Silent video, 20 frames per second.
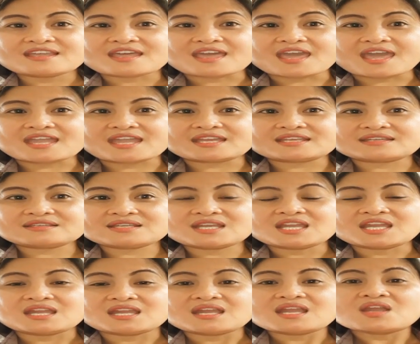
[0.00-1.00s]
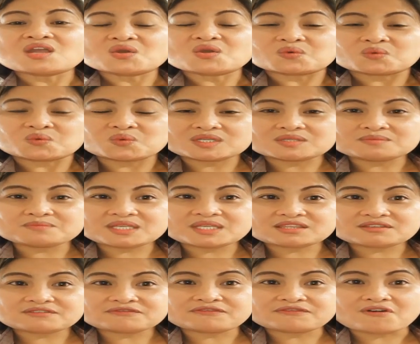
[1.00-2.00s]
And with
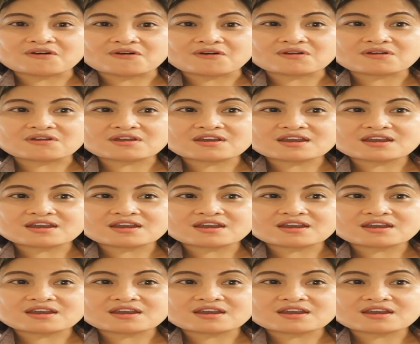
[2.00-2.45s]
metaphor,